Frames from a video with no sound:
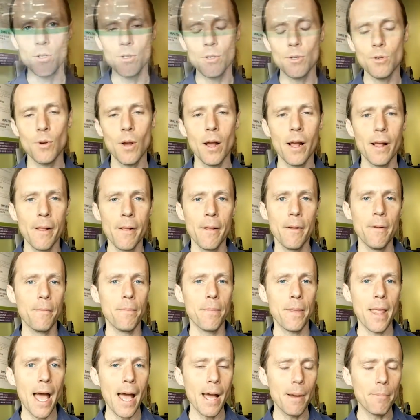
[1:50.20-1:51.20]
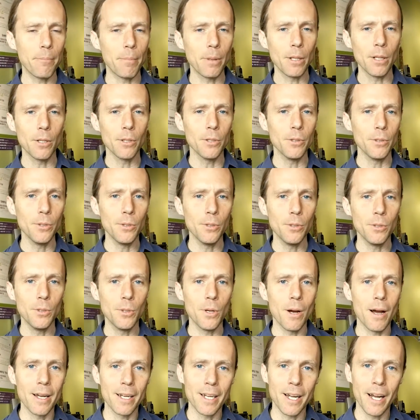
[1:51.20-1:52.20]
you that
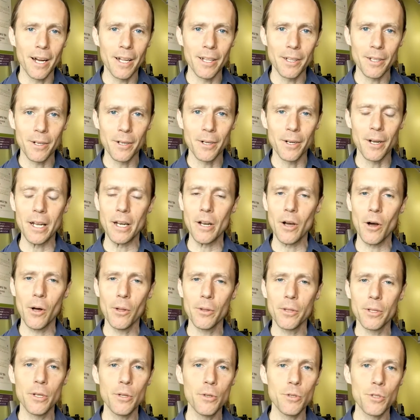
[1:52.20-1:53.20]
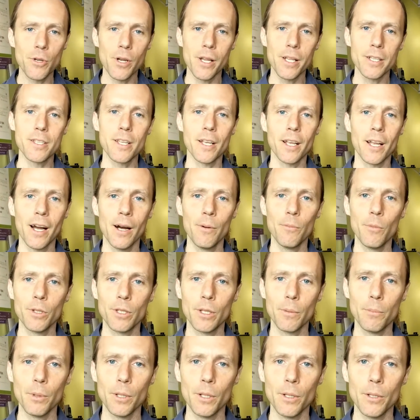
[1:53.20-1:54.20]
blue color and all the nutrients that come with
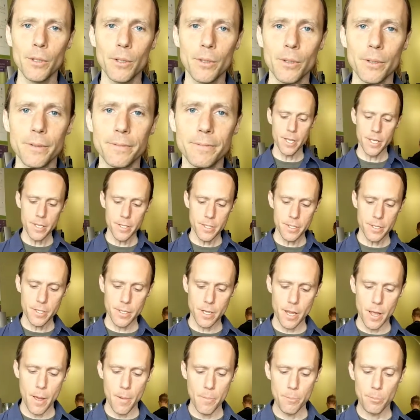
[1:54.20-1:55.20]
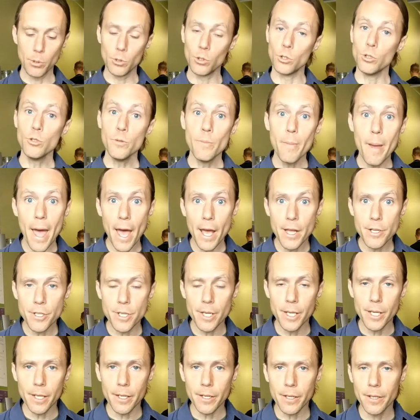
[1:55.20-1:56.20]
the blue. This Blue
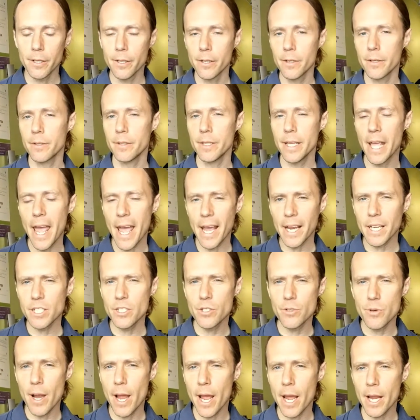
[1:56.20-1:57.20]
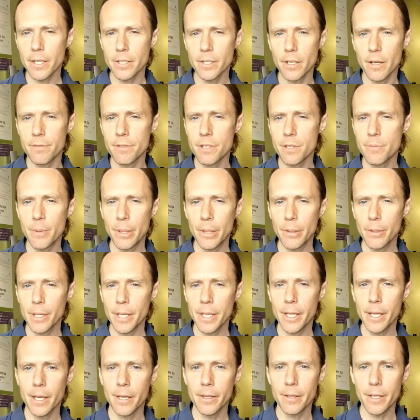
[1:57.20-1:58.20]
Magic, the extract of
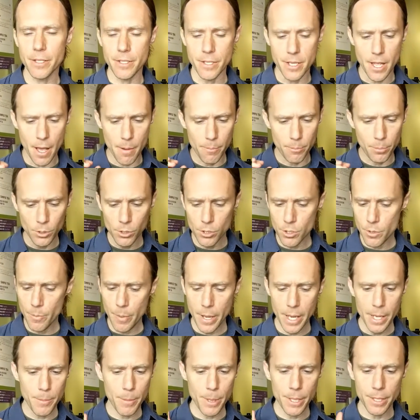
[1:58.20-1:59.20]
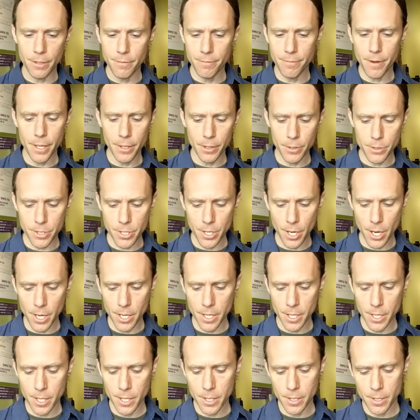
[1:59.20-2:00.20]
spirulina, that's that blue pigment, the
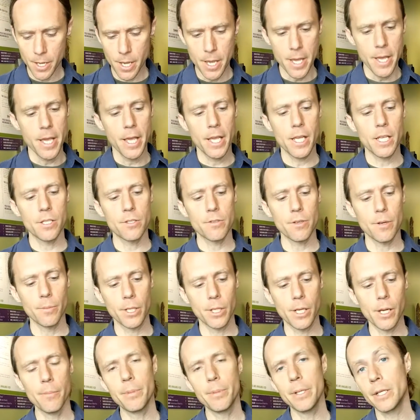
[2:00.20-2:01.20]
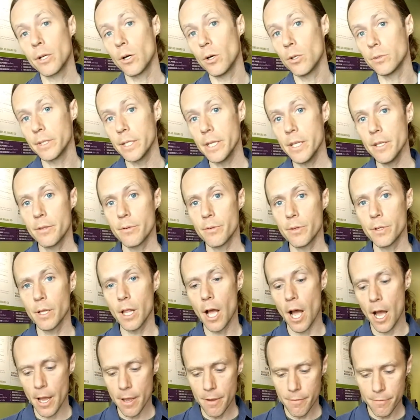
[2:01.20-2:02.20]
phycocyanin, is from a company called E3
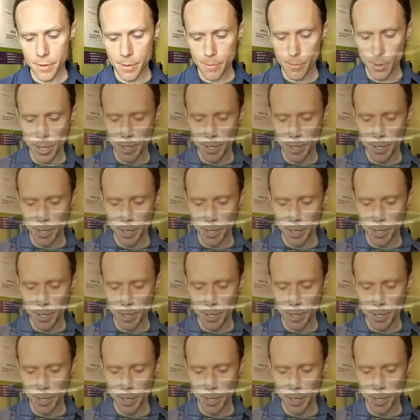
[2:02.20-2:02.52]
Live. You